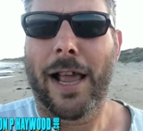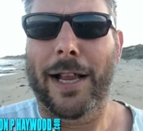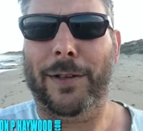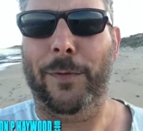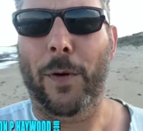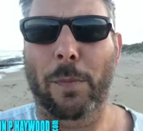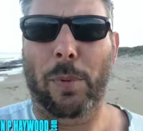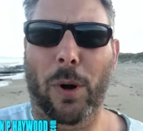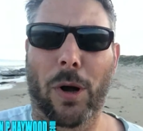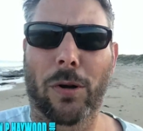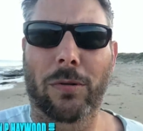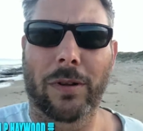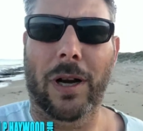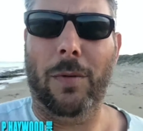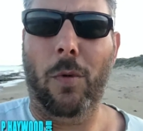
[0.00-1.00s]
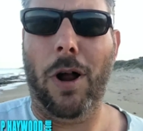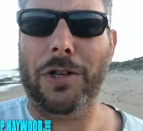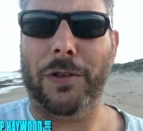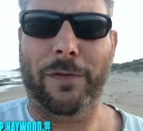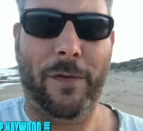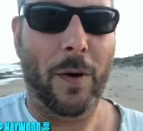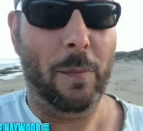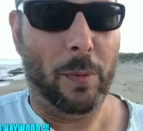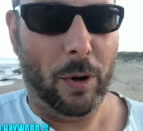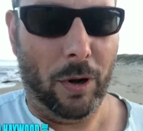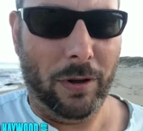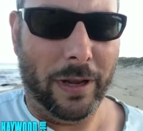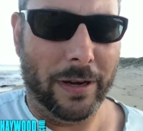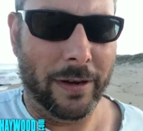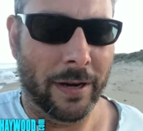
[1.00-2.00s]
it's football, and I'm watching
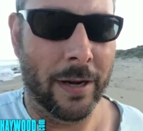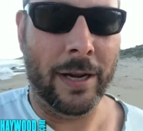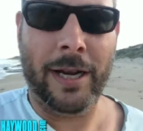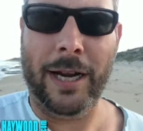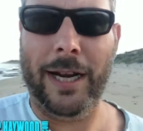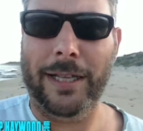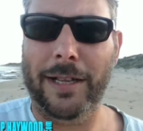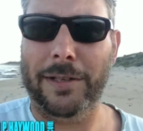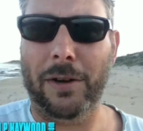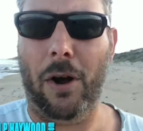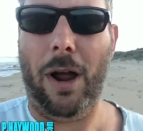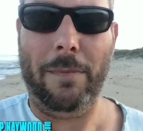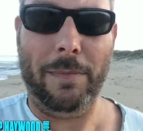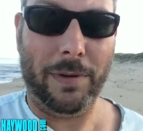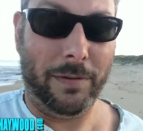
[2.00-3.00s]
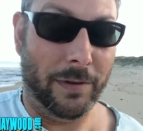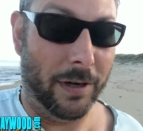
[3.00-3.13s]
football, and in the time,